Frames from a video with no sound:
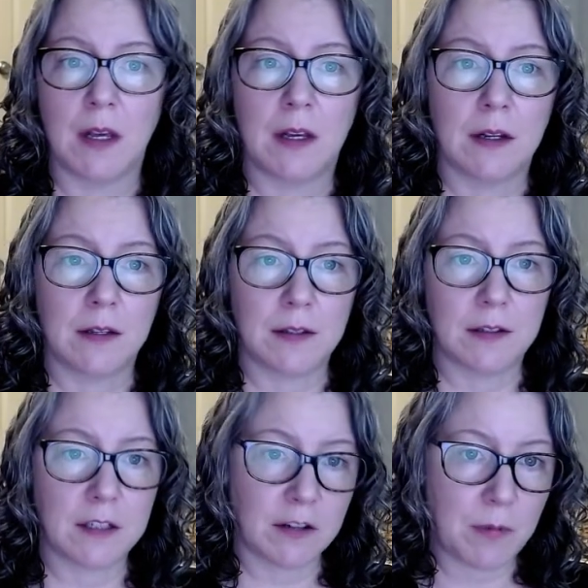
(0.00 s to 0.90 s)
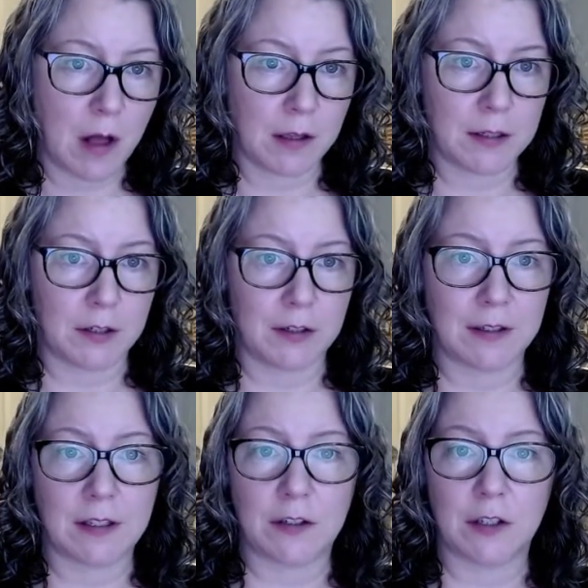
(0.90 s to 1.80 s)
consisting of politicians
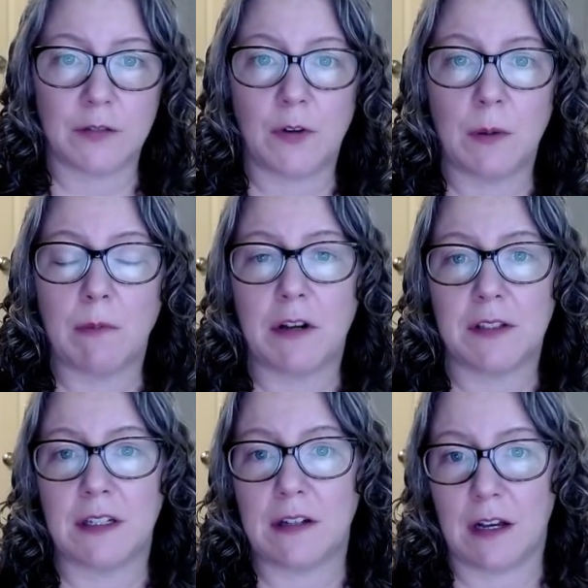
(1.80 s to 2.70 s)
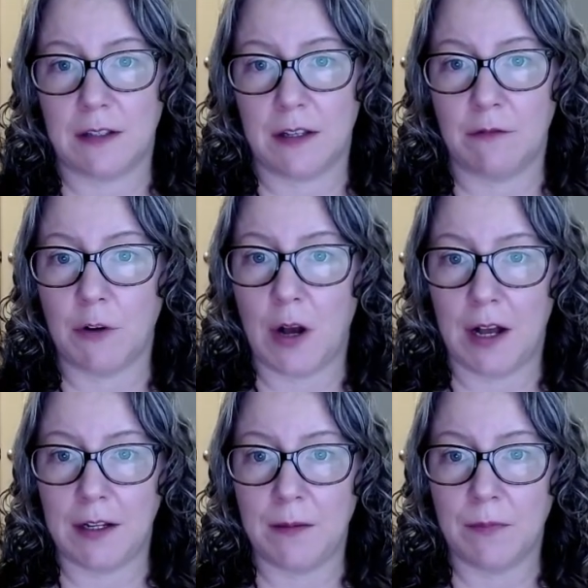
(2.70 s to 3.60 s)
such as former President Hassan
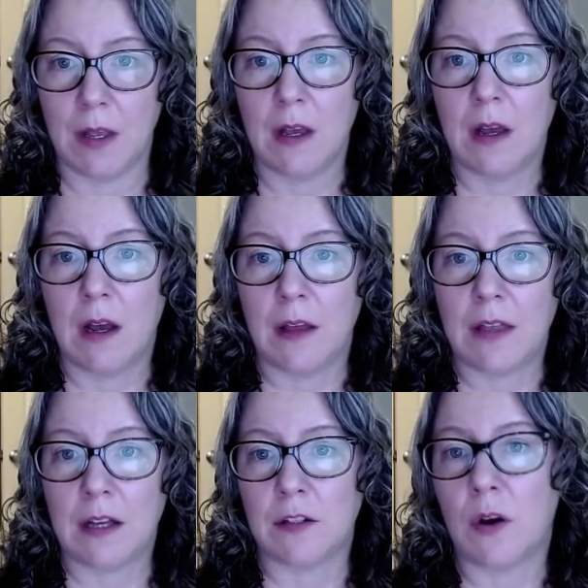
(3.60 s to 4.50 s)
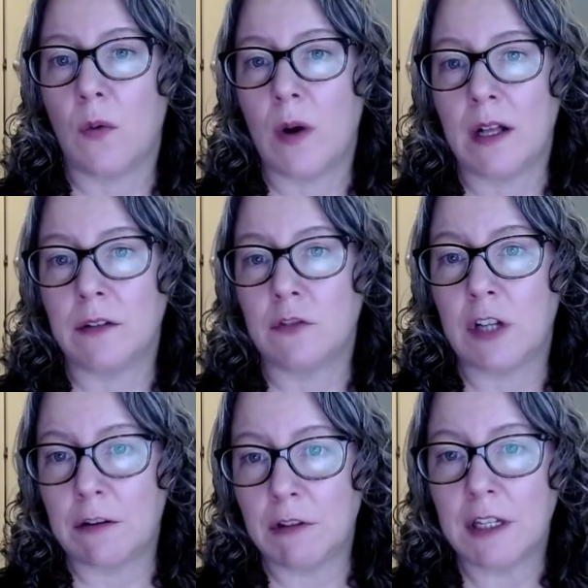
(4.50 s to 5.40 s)
Rouhani, that, while
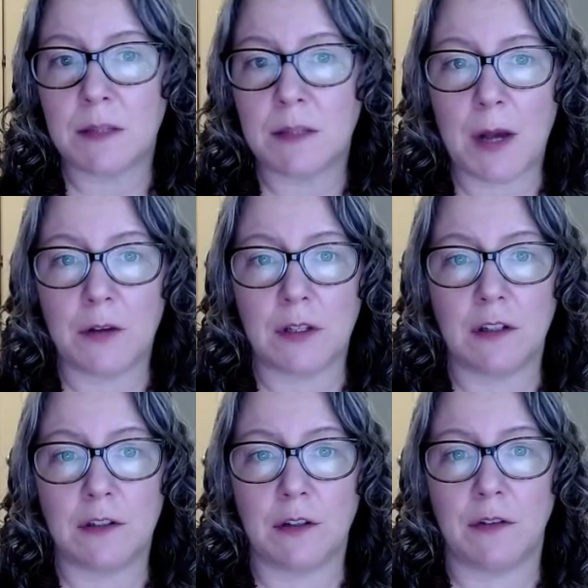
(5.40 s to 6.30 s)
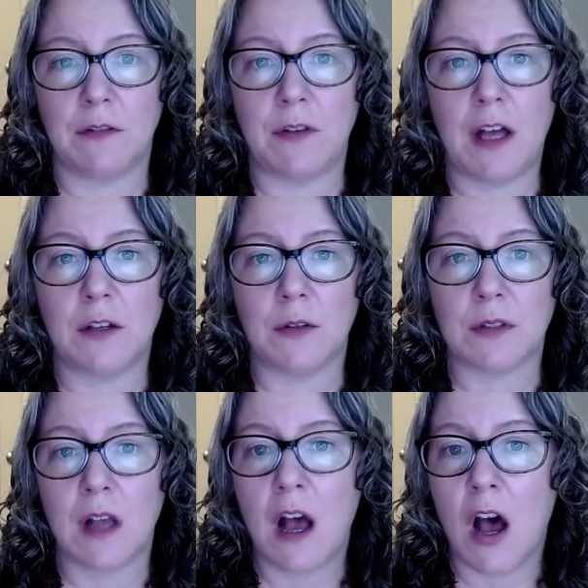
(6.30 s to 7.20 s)
generally espousing conservative
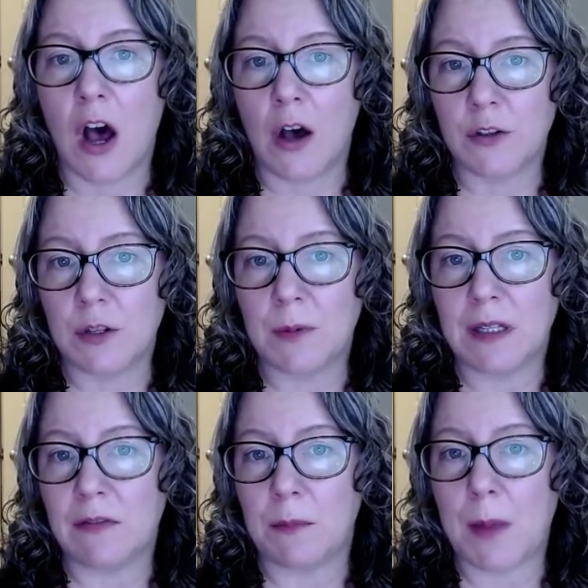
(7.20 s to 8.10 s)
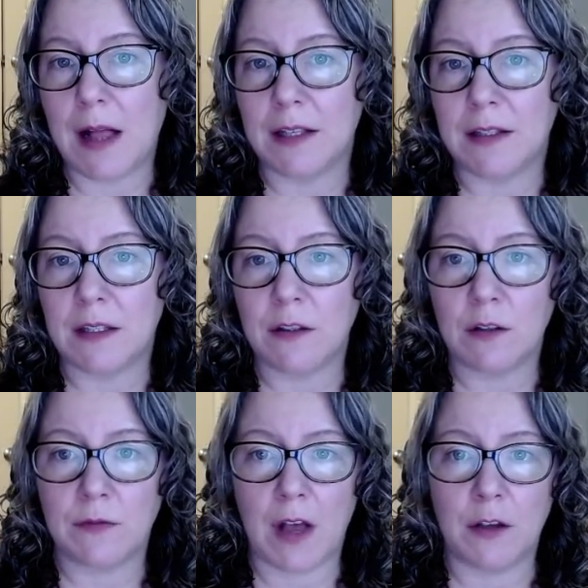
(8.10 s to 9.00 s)
values, also believe in balancing those
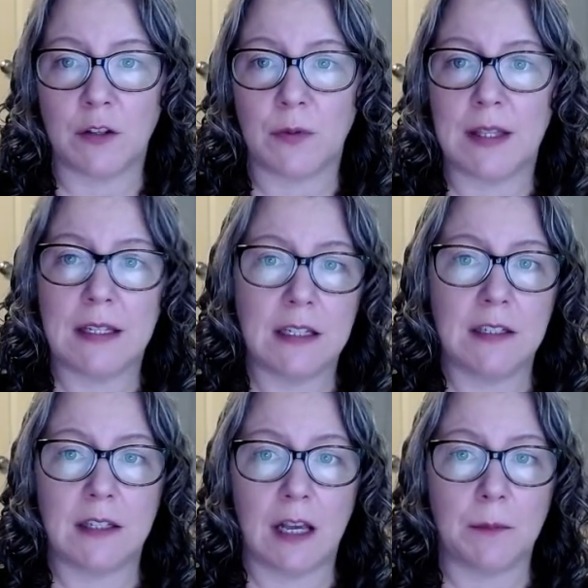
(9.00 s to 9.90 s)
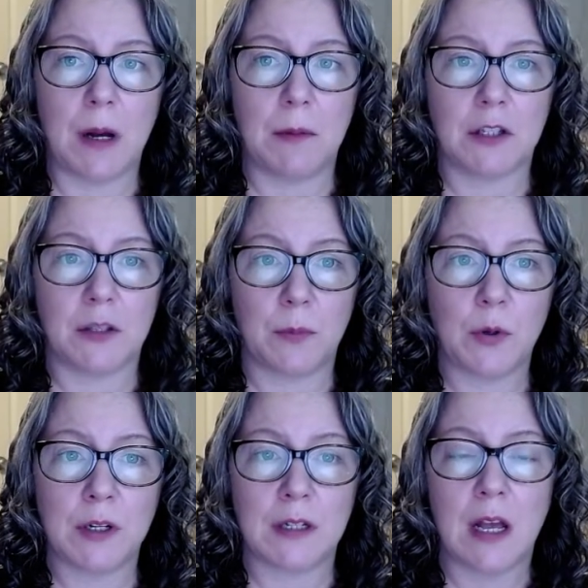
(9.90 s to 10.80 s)
values with the need to gain public
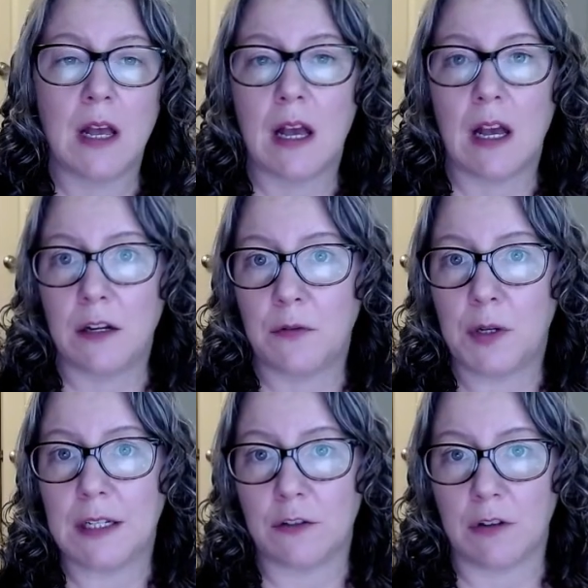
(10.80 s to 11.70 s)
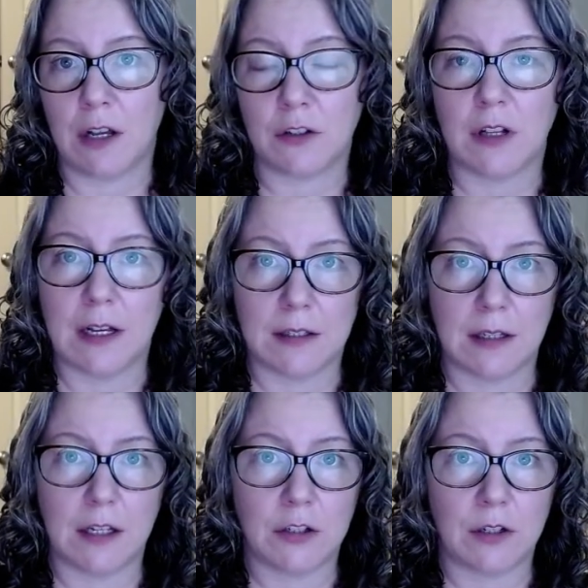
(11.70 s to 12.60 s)
support and avoid international
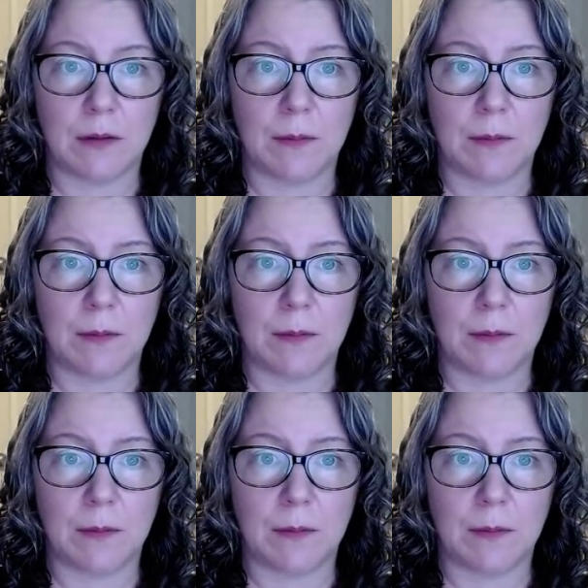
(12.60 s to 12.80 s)
isolation.